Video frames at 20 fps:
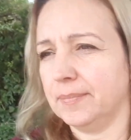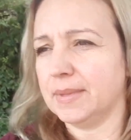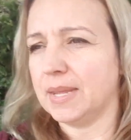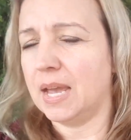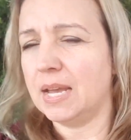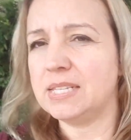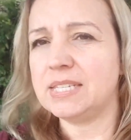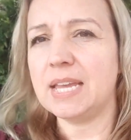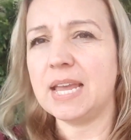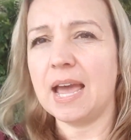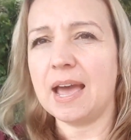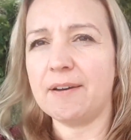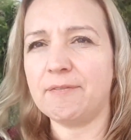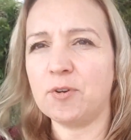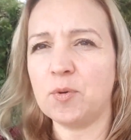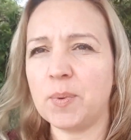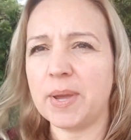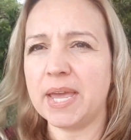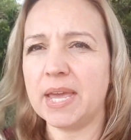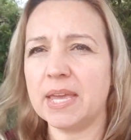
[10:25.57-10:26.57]
I'd say half
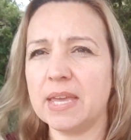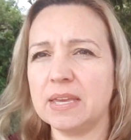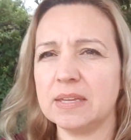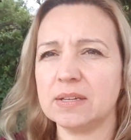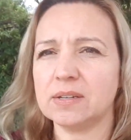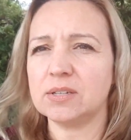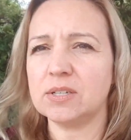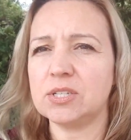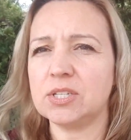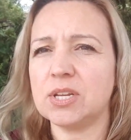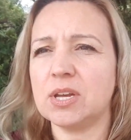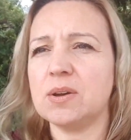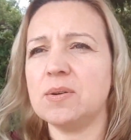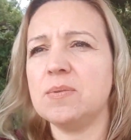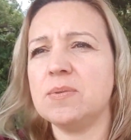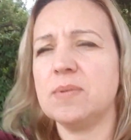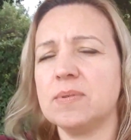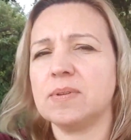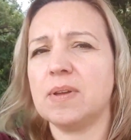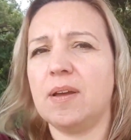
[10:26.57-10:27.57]
a week or
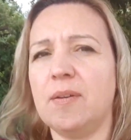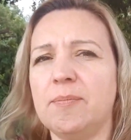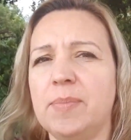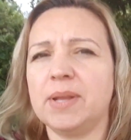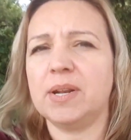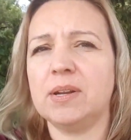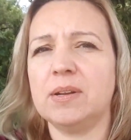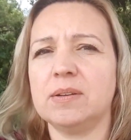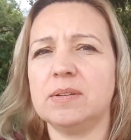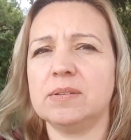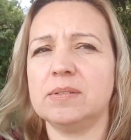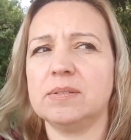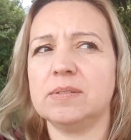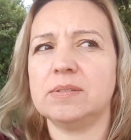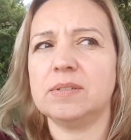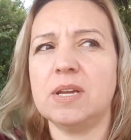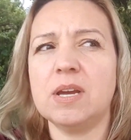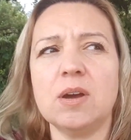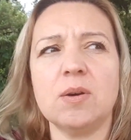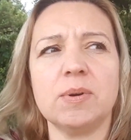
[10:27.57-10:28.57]
so.
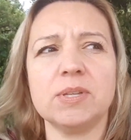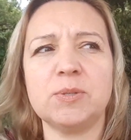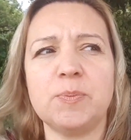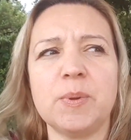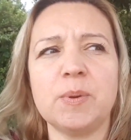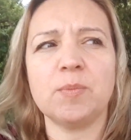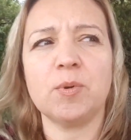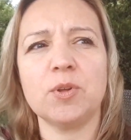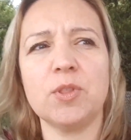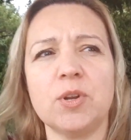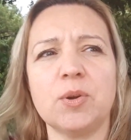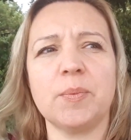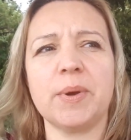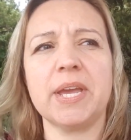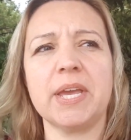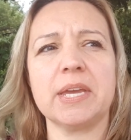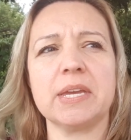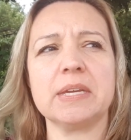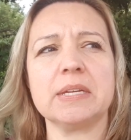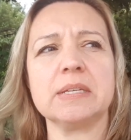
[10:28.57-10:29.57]
It's been more than a
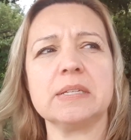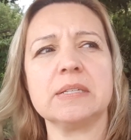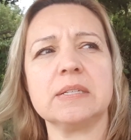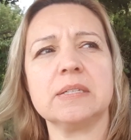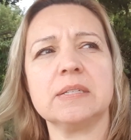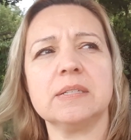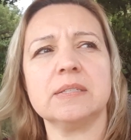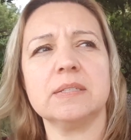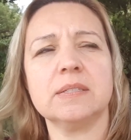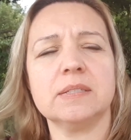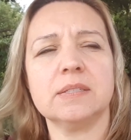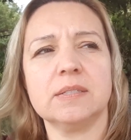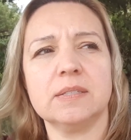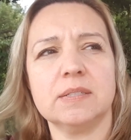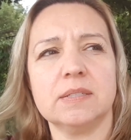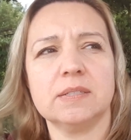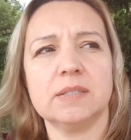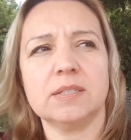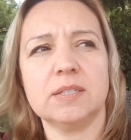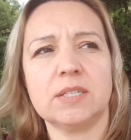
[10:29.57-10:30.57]
week.
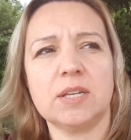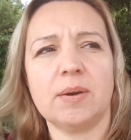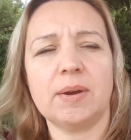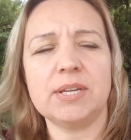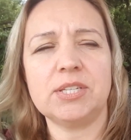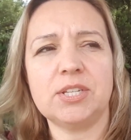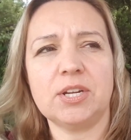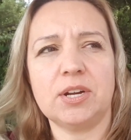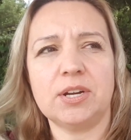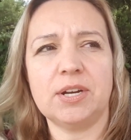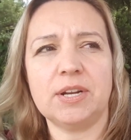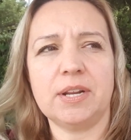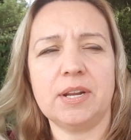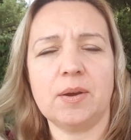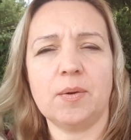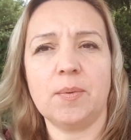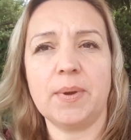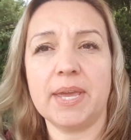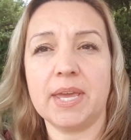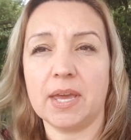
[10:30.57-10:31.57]
So I started
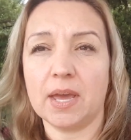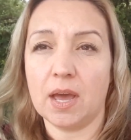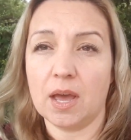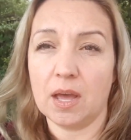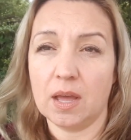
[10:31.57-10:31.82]
2